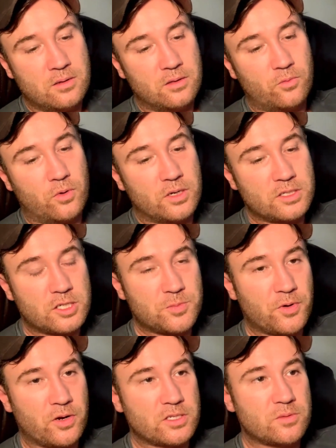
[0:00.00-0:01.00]
The world has
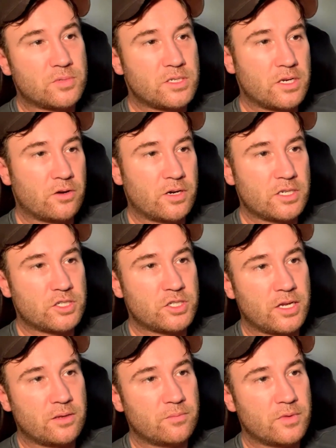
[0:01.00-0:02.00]
experienced some serious
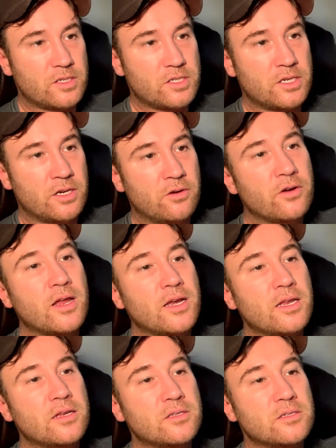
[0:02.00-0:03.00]
shit this year and I
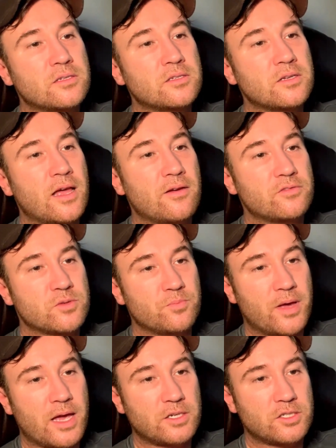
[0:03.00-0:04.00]
needed to have some
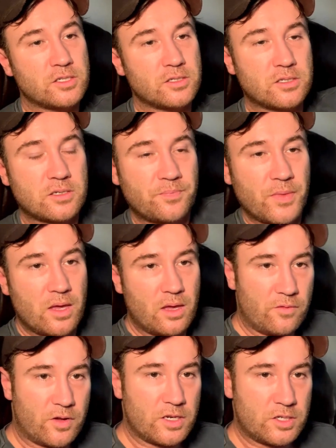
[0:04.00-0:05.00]
patience.
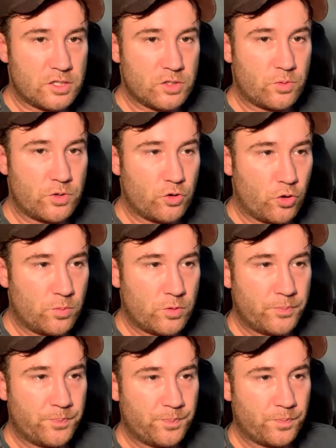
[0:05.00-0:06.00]
If conditions were normal,